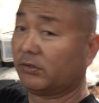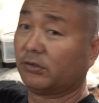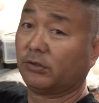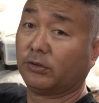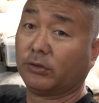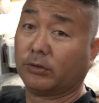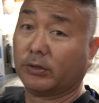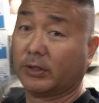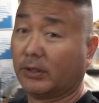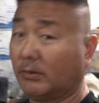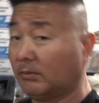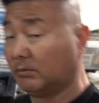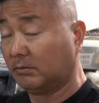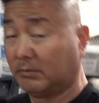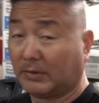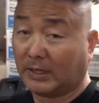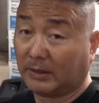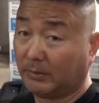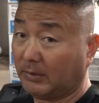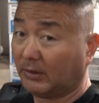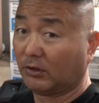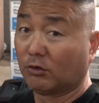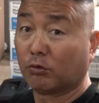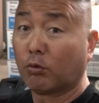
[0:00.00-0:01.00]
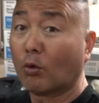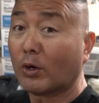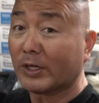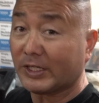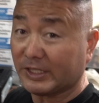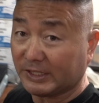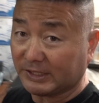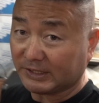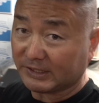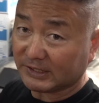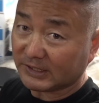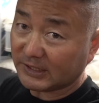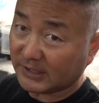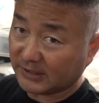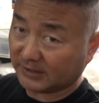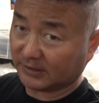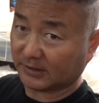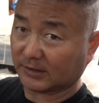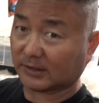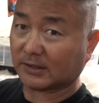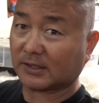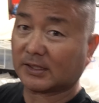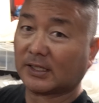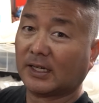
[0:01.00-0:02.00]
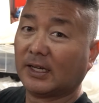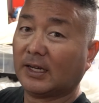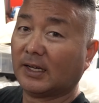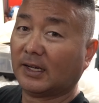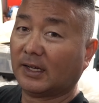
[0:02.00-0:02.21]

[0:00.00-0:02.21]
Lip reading: to in maybe 20 years,